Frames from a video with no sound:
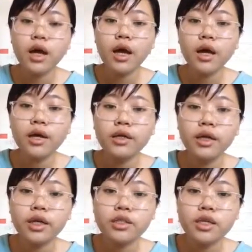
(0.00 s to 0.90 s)

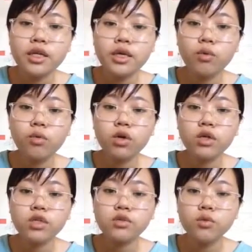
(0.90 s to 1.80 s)
and she
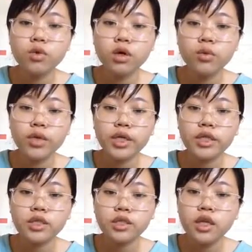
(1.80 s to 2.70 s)
was
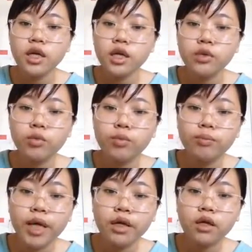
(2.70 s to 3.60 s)
worried it
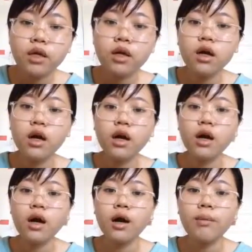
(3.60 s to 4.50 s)
would make
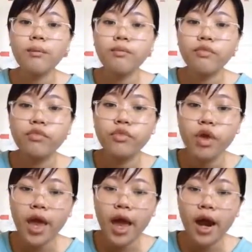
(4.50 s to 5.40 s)

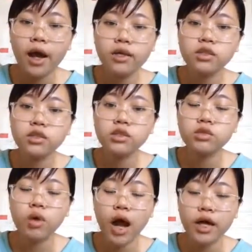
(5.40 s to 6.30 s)
the air too
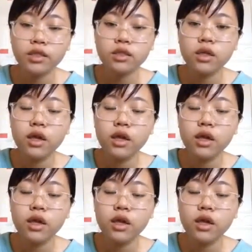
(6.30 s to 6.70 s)
dry.